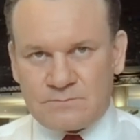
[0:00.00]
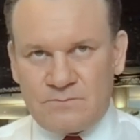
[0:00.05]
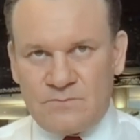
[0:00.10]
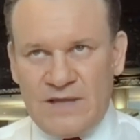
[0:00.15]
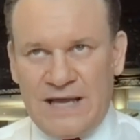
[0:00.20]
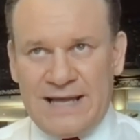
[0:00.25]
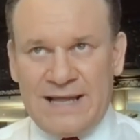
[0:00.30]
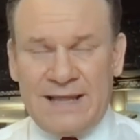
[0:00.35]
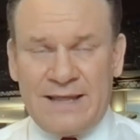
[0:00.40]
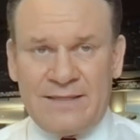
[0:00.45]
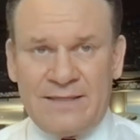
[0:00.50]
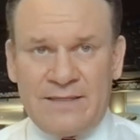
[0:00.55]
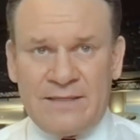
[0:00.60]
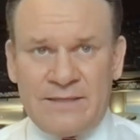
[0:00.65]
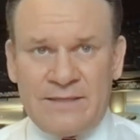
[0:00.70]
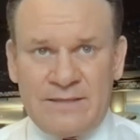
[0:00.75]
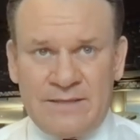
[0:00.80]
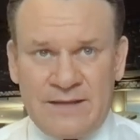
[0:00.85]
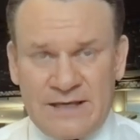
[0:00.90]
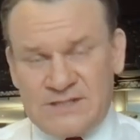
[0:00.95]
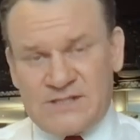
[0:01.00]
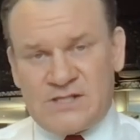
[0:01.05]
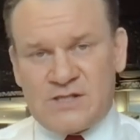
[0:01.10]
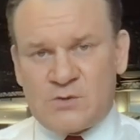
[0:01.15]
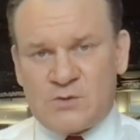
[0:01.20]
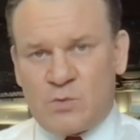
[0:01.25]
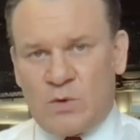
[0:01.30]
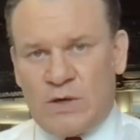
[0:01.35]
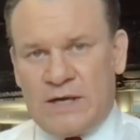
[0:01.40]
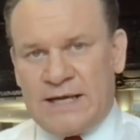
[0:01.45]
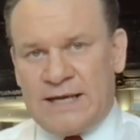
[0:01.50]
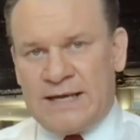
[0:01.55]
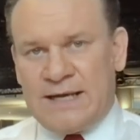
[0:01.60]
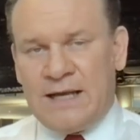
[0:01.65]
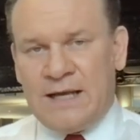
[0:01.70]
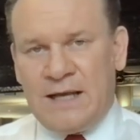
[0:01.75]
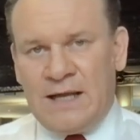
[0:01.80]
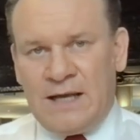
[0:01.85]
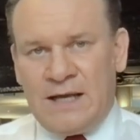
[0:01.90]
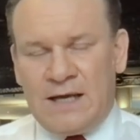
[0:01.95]
And this is when
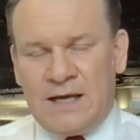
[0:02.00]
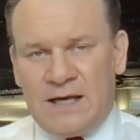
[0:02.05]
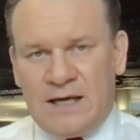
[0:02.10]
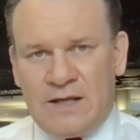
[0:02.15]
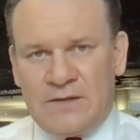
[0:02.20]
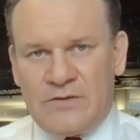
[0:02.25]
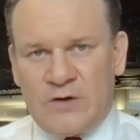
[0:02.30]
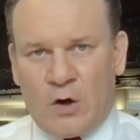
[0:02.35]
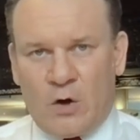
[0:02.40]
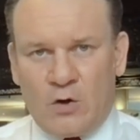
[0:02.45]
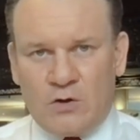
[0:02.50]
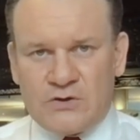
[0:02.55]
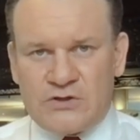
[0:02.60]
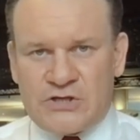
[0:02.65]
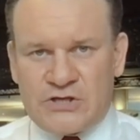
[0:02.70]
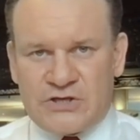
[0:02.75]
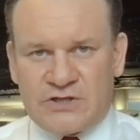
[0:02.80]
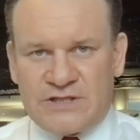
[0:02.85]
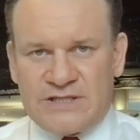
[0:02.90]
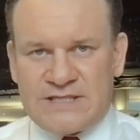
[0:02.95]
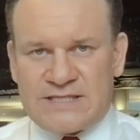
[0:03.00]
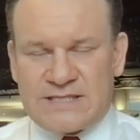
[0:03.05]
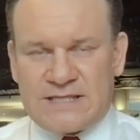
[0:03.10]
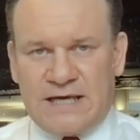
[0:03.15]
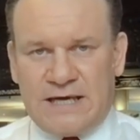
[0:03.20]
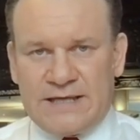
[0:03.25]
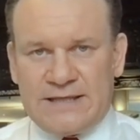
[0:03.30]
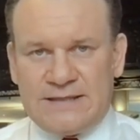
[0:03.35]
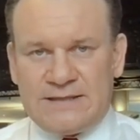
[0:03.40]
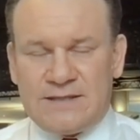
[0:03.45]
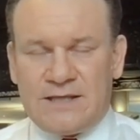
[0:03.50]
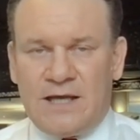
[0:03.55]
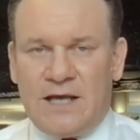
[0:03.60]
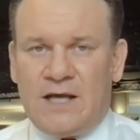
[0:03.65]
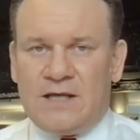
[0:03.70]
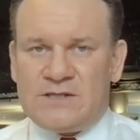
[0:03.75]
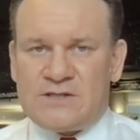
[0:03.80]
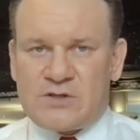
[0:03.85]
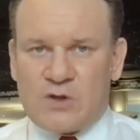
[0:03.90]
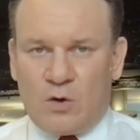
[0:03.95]
the whole journey started.
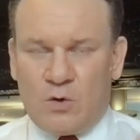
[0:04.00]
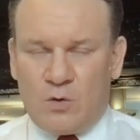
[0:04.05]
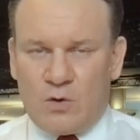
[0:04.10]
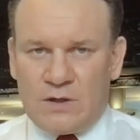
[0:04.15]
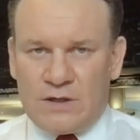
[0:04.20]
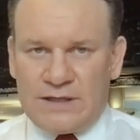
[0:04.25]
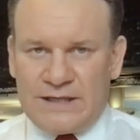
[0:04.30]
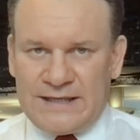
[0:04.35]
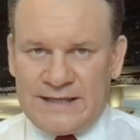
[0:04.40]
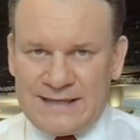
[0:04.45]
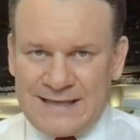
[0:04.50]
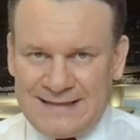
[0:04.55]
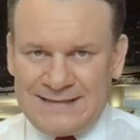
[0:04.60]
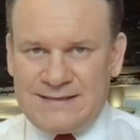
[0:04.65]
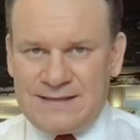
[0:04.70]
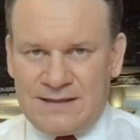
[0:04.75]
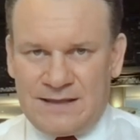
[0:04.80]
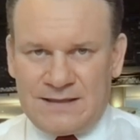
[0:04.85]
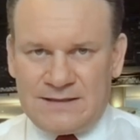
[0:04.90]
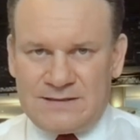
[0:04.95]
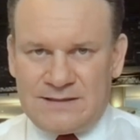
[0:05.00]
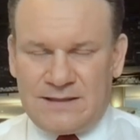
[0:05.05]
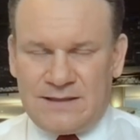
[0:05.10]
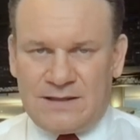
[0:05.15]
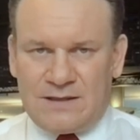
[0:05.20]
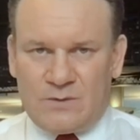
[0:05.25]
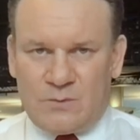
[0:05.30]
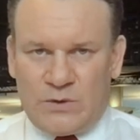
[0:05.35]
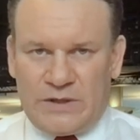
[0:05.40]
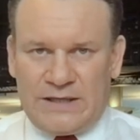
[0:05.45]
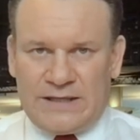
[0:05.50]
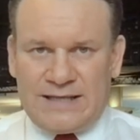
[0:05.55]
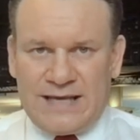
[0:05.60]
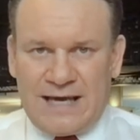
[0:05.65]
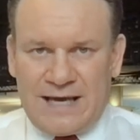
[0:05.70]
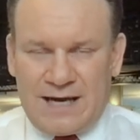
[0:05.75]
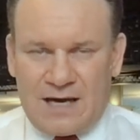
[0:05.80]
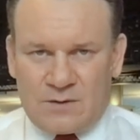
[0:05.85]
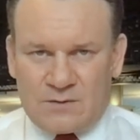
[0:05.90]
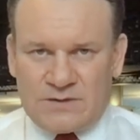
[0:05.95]
So in 1918, we
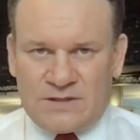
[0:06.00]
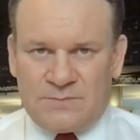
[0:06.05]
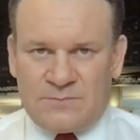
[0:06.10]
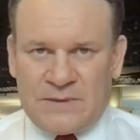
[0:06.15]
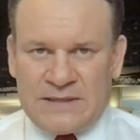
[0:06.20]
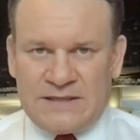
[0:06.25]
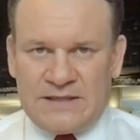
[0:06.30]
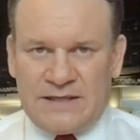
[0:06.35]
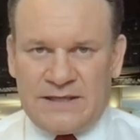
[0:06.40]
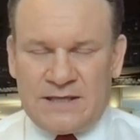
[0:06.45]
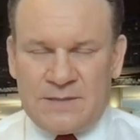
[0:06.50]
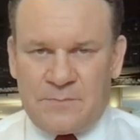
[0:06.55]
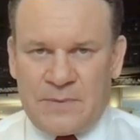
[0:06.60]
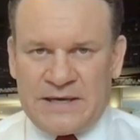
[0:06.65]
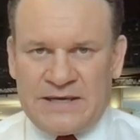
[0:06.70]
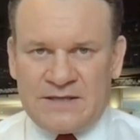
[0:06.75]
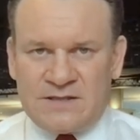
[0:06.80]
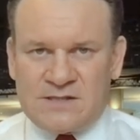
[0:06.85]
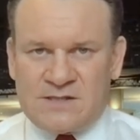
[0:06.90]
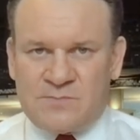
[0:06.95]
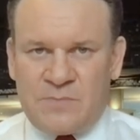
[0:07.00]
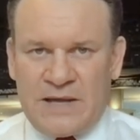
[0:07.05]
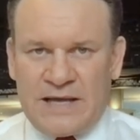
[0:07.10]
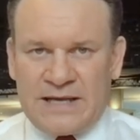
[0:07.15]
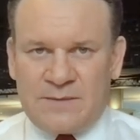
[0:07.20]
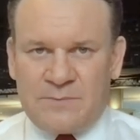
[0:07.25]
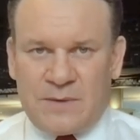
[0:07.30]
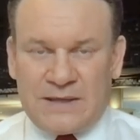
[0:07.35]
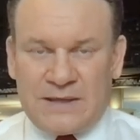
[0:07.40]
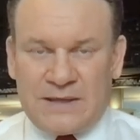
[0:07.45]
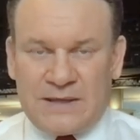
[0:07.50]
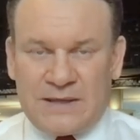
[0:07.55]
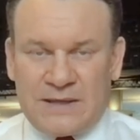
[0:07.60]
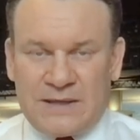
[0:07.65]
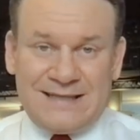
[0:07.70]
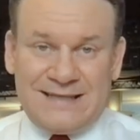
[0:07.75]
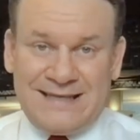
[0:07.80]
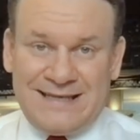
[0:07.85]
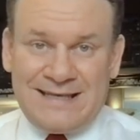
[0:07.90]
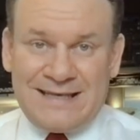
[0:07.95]
get our independence back. But
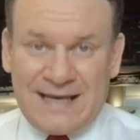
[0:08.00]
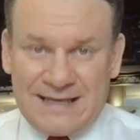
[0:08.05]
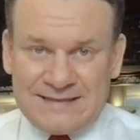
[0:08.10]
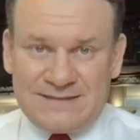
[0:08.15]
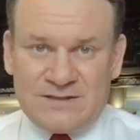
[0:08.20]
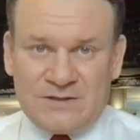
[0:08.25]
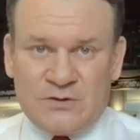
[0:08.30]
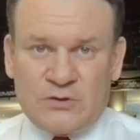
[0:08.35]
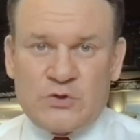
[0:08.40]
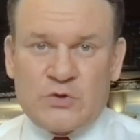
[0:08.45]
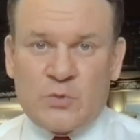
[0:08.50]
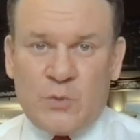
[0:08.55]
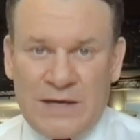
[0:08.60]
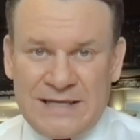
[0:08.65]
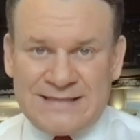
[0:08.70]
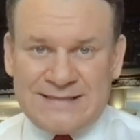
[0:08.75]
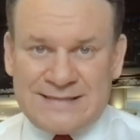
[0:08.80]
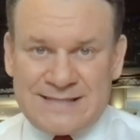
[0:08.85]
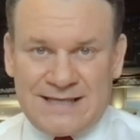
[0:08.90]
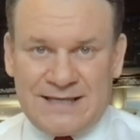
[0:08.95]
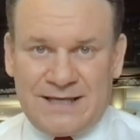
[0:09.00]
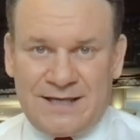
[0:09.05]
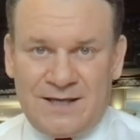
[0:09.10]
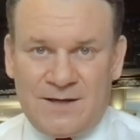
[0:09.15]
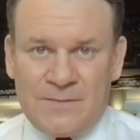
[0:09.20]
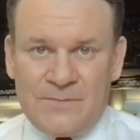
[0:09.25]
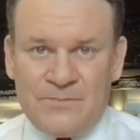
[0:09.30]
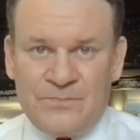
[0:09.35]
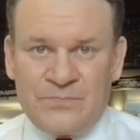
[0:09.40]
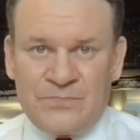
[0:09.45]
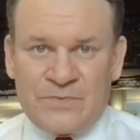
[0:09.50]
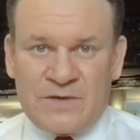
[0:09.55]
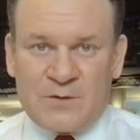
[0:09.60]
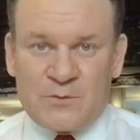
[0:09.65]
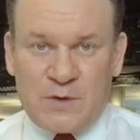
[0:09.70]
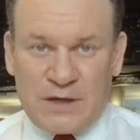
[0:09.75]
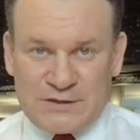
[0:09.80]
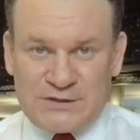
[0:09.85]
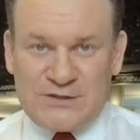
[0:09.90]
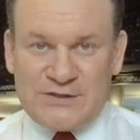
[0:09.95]
in 1920,
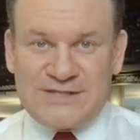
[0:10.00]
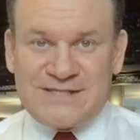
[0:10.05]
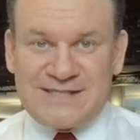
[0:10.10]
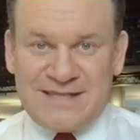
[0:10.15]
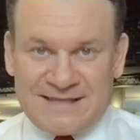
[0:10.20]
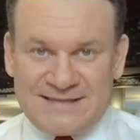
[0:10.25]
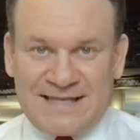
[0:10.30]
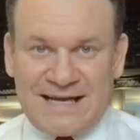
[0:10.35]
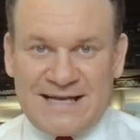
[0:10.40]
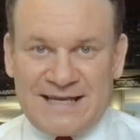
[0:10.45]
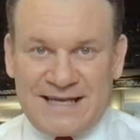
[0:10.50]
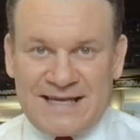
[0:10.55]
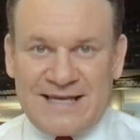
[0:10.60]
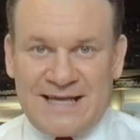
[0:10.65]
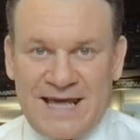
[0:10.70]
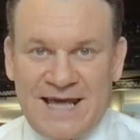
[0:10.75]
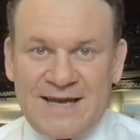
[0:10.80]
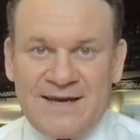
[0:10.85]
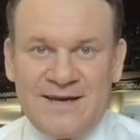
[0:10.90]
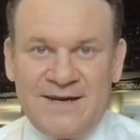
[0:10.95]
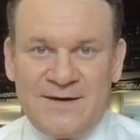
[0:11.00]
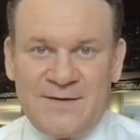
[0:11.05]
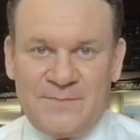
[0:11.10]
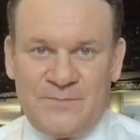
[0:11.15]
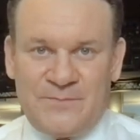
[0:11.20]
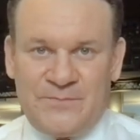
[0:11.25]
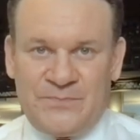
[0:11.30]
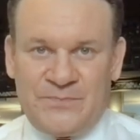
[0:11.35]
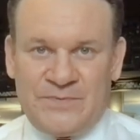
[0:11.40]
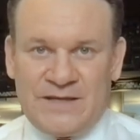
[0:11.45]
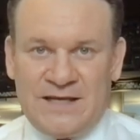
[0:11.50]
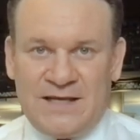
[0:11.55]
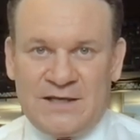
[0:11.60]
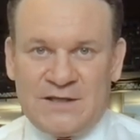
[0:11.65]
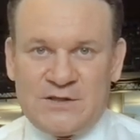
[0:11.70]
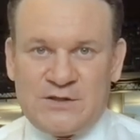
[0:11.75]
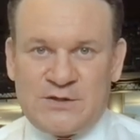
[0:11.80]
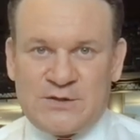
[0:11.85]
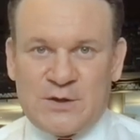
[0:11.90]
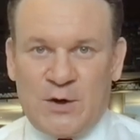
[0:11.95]
Russians attack again.
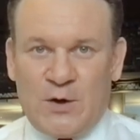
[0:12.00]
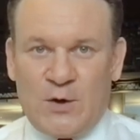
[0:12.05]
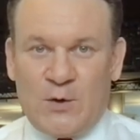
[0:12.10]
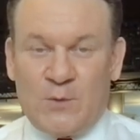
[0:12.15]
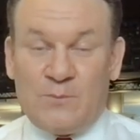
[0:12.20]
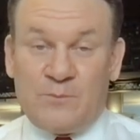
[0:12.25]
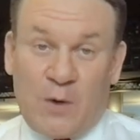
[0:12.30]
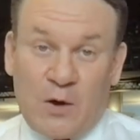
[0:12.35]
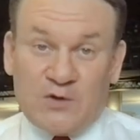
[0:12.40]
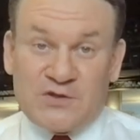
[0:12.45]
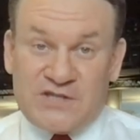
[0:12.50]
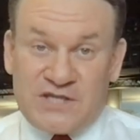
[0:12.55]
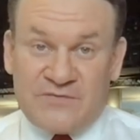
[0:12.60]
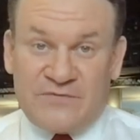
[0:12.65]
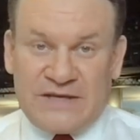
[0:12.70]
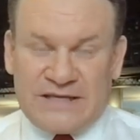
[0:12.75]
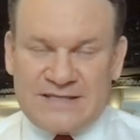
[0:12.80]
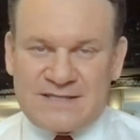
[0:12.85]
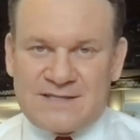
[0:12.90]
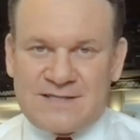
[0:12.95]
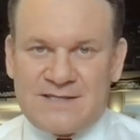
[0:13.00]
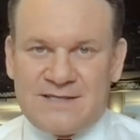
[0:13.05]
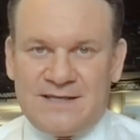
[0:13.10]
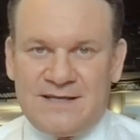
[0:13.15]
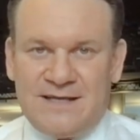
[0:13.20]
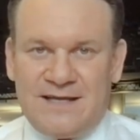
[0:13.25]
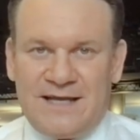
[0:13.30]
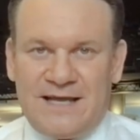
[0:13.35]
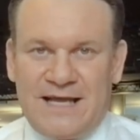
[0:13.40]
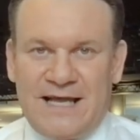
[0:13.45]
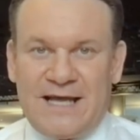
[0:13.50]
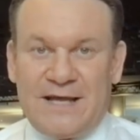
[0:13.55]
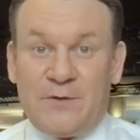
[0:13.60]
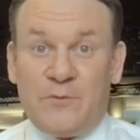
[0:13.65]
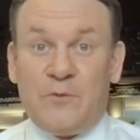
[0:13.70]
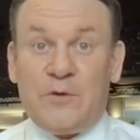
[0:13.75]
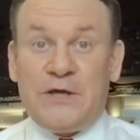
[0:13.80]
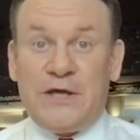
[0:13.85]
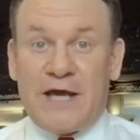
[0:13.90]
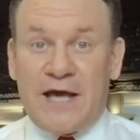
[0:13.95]
So Bolsheviks.
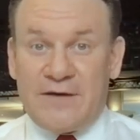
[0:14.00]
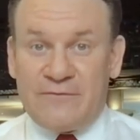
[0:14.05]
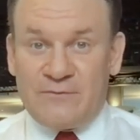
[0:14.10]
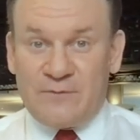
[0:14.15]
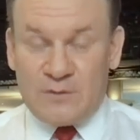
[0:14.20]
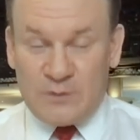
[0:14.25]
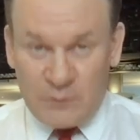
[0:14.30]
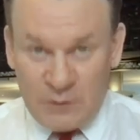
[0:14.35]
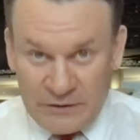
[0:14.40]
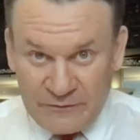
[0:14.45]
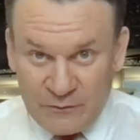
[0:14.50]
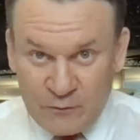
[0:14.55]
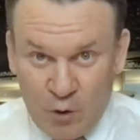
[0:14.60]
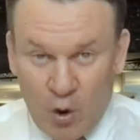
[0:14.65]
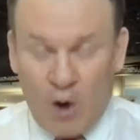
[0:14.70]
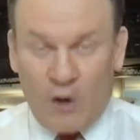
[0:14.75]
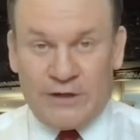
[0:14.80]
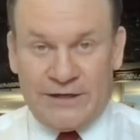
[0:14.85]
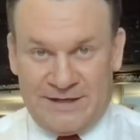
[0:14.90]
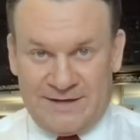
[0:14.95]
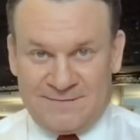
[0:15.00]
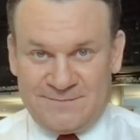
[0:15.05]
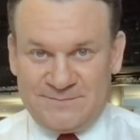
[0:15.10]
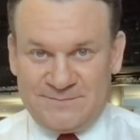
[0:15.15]
And we've won